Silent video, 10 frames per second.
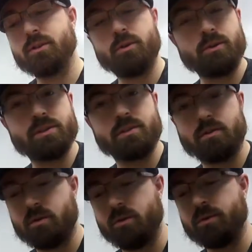
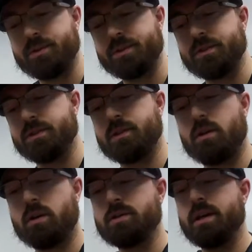Tulster Holsters
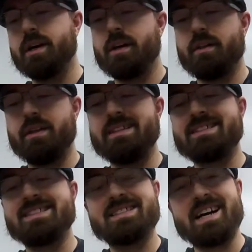called the
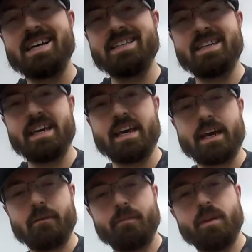SideKick.